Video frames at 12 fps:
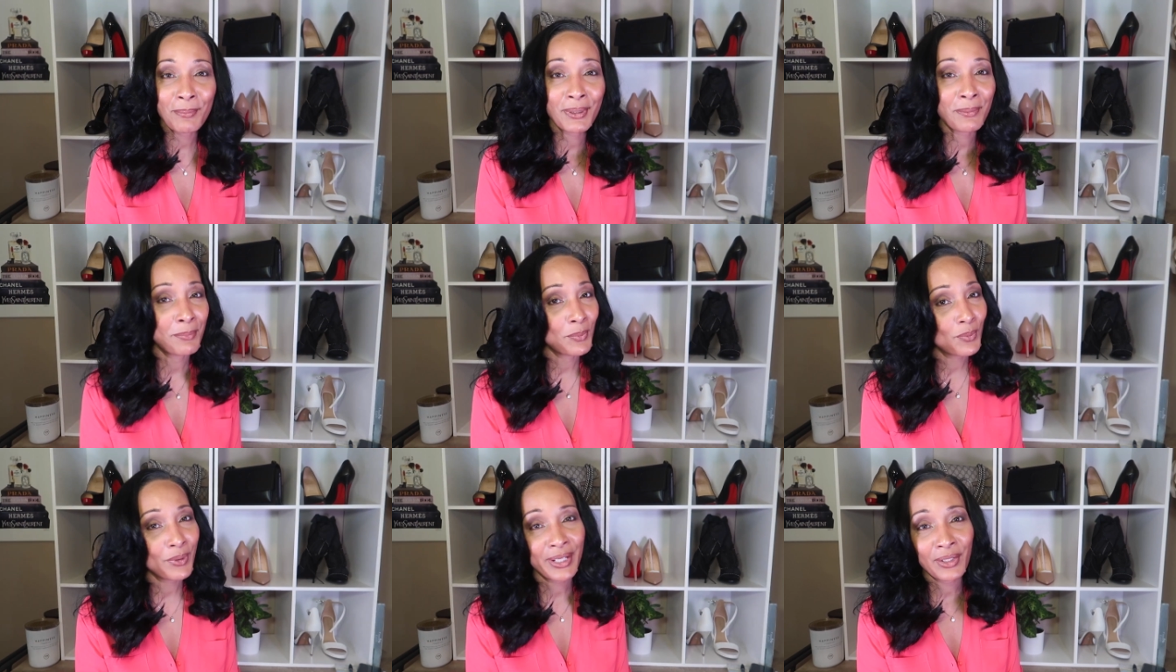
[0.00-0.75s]
But
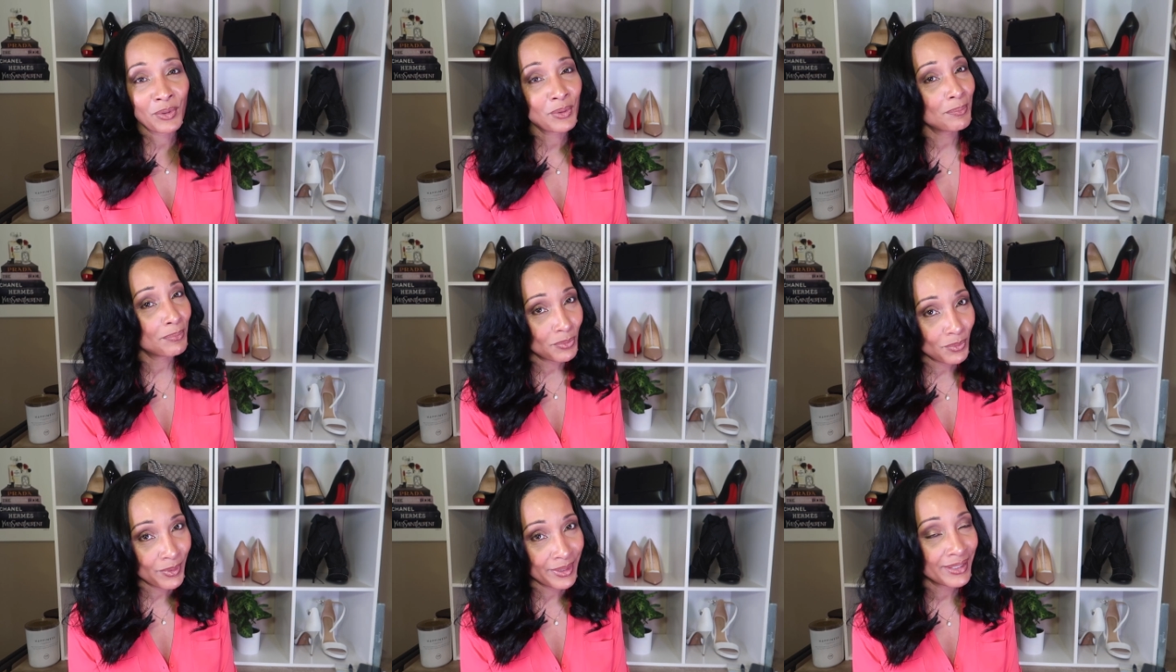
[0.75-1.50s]
boy, oh
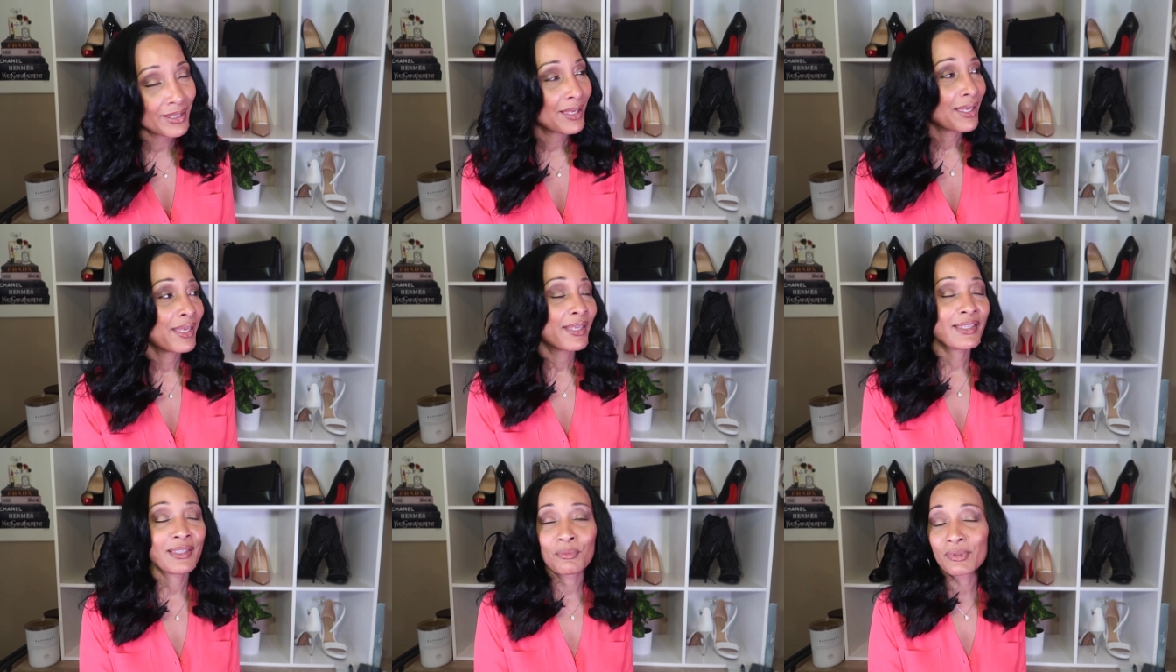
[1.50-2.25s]
boy,
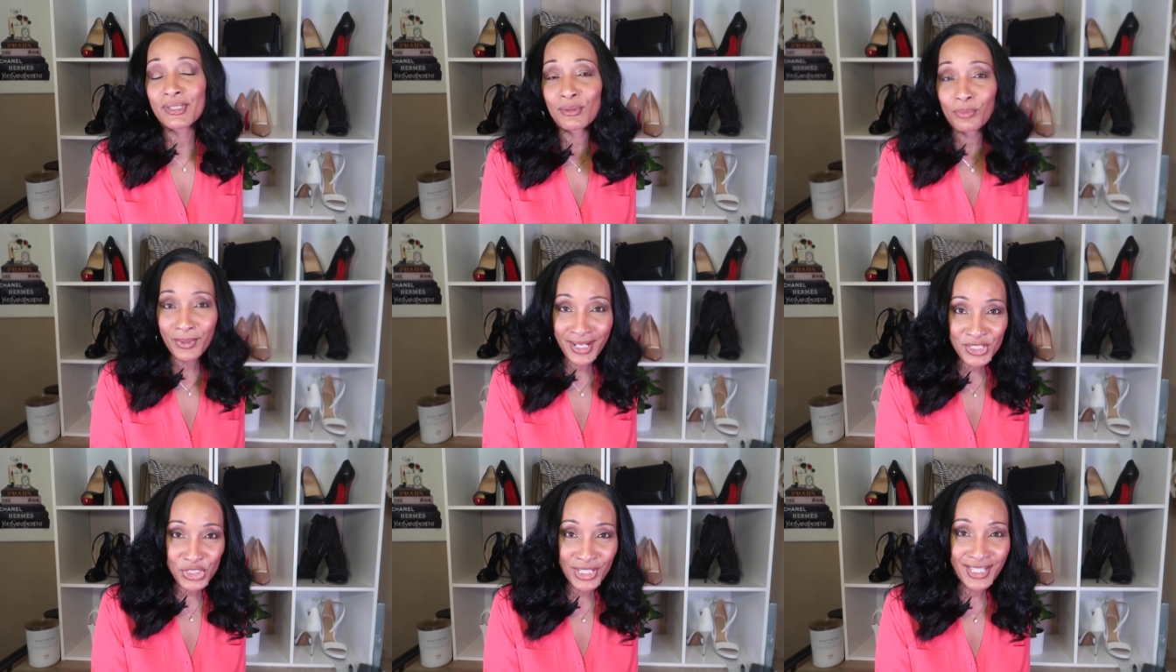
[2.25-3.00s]
he was
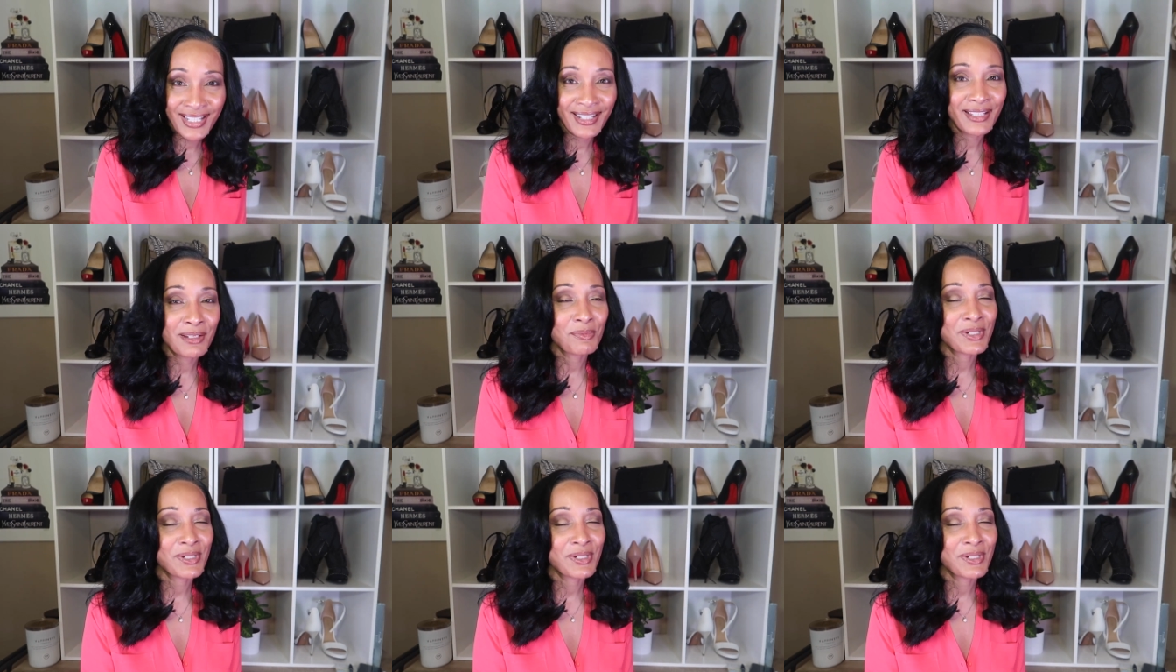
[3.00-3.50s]
rushing, and